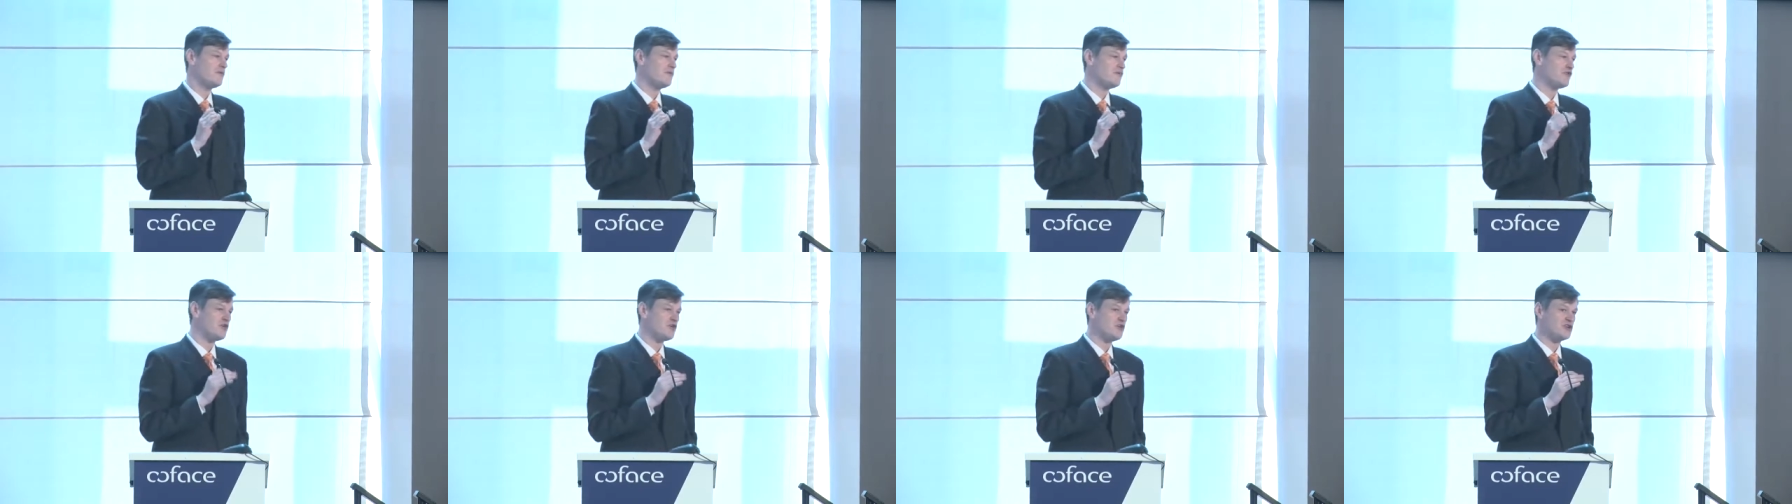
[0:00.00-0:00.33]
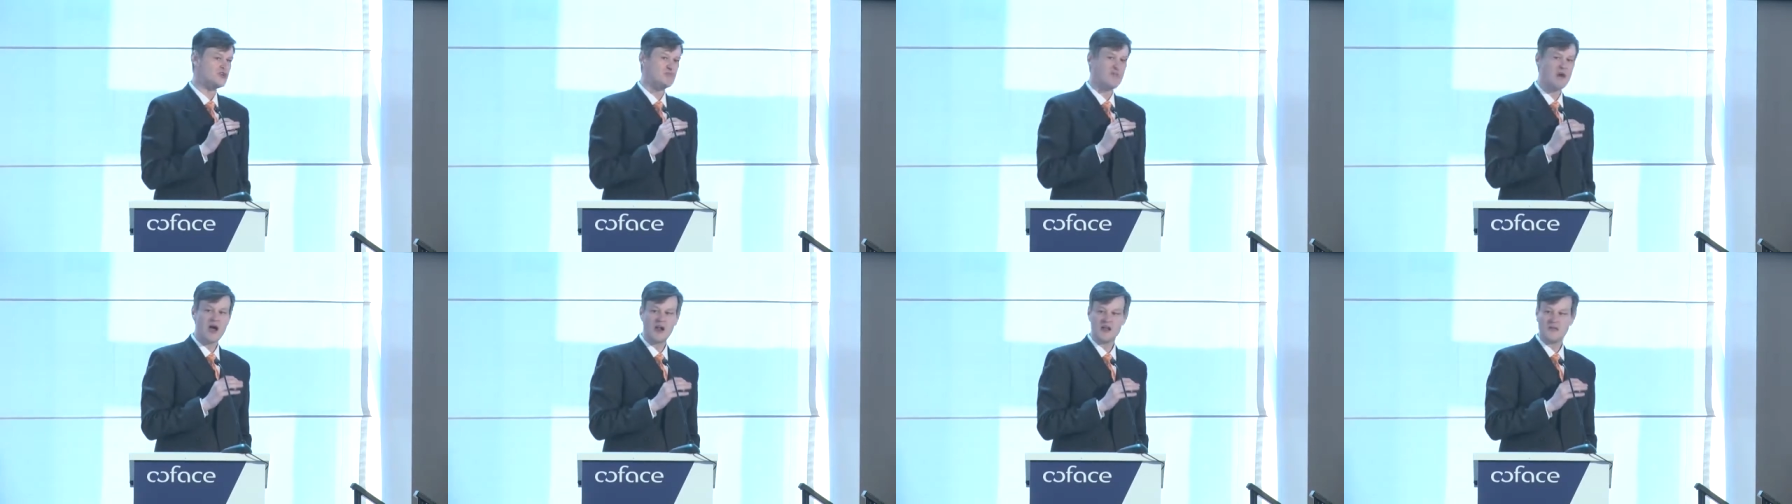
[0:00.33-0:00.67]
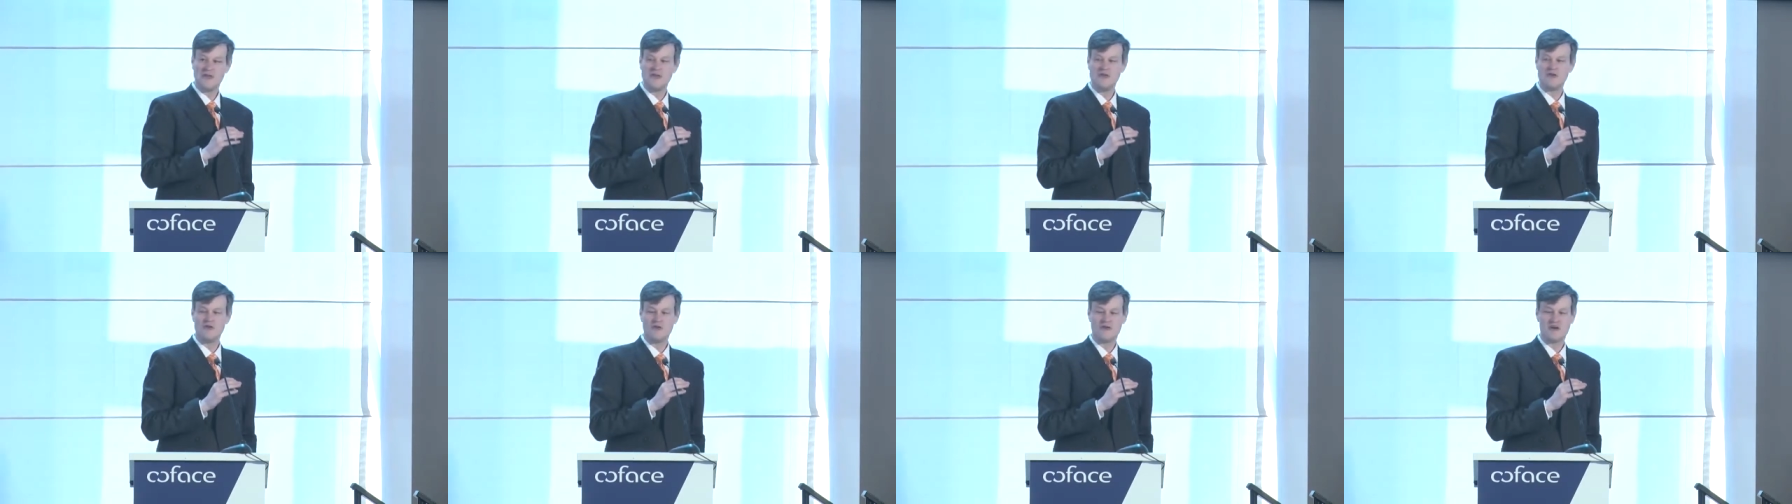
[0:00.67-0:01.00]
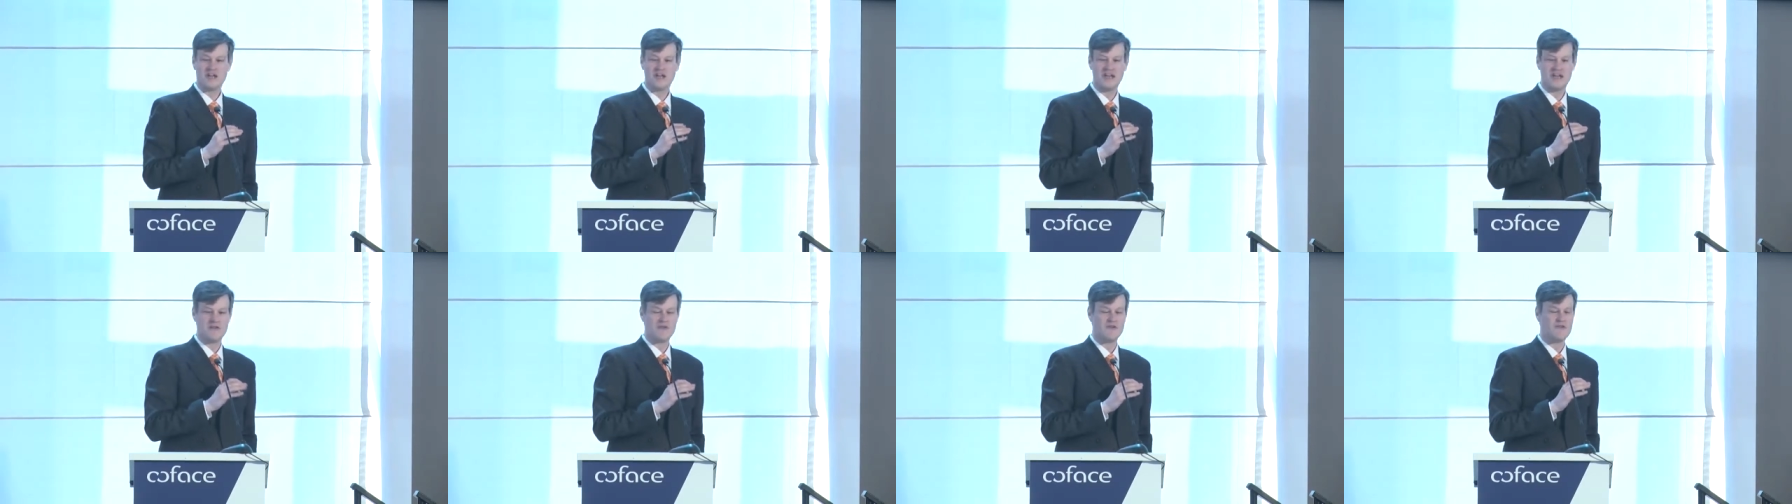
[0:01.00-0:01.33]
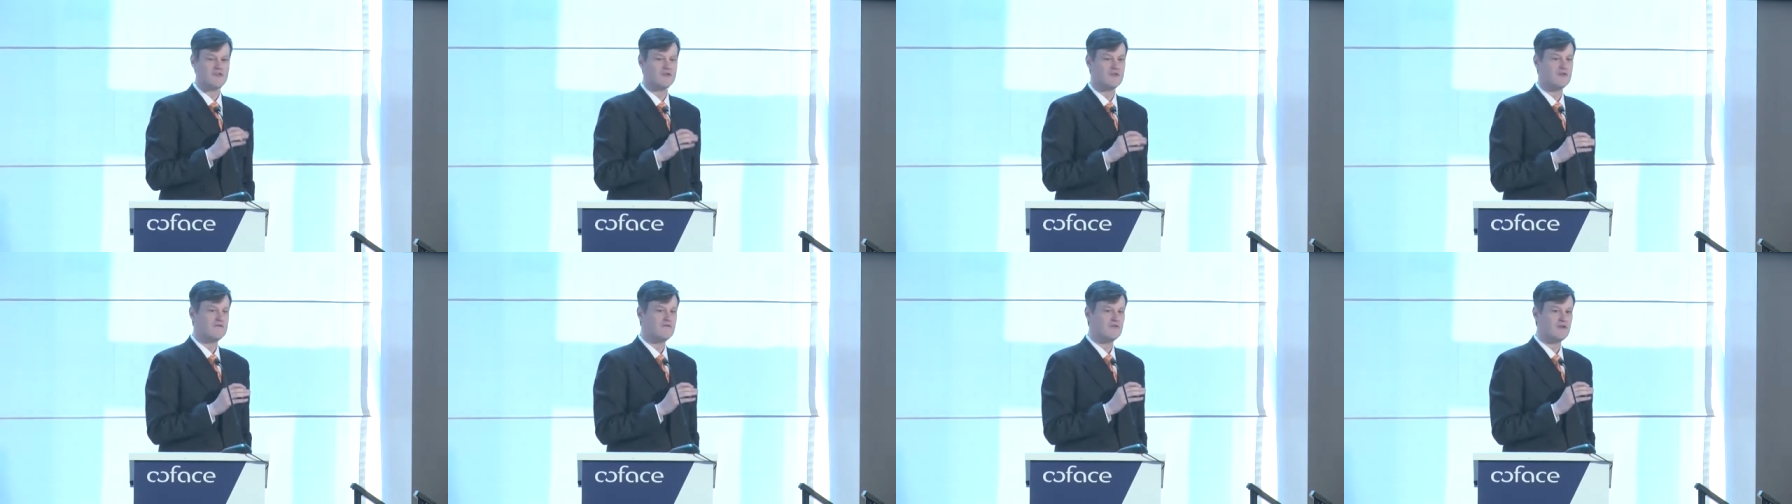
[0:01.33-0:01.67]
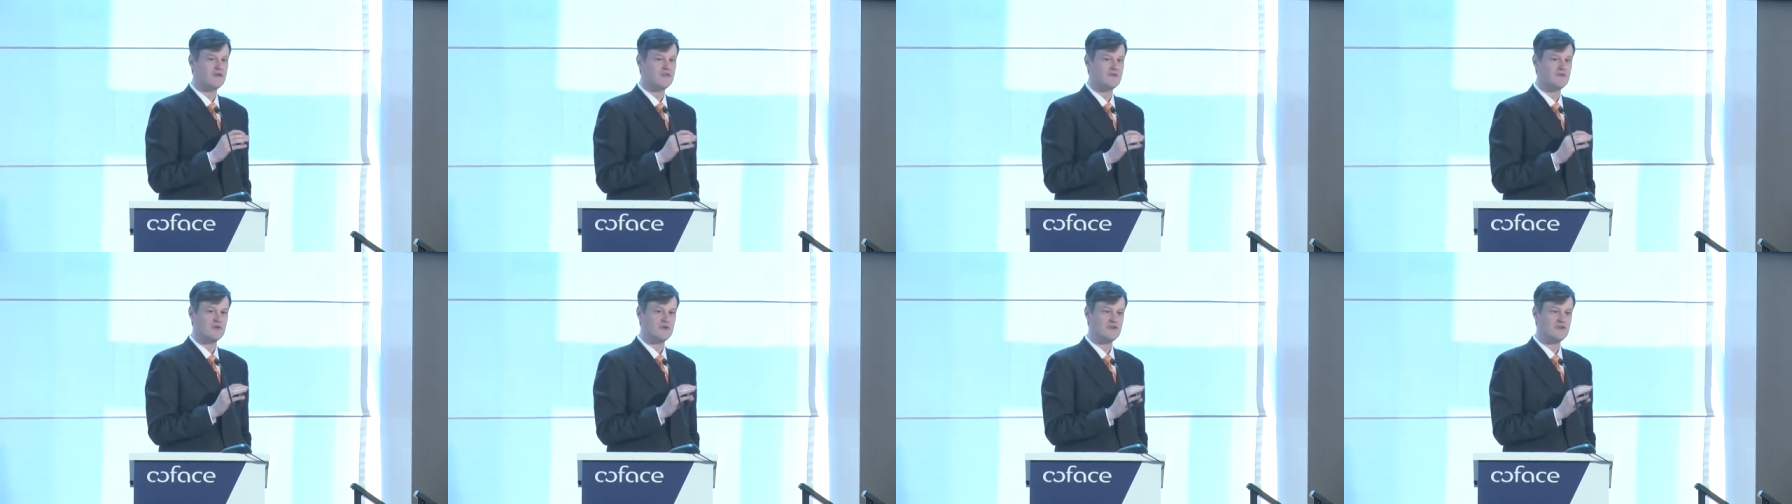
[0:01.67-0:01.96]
British parliamentary, and so forth.